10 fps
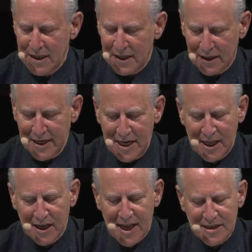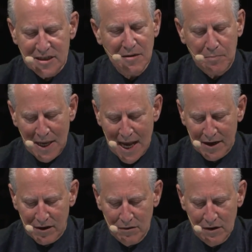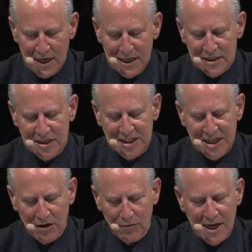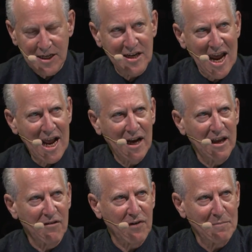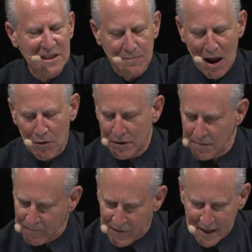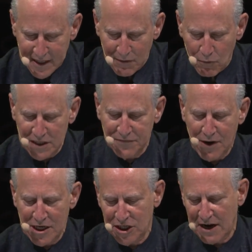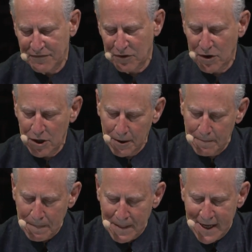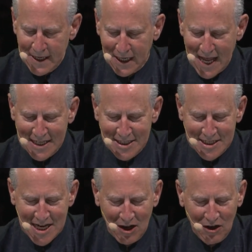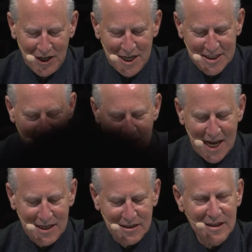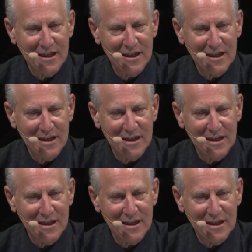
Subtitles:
leaning against a piano, cigarette dangling from his mouth. He was French after all. Glasses held in his hand,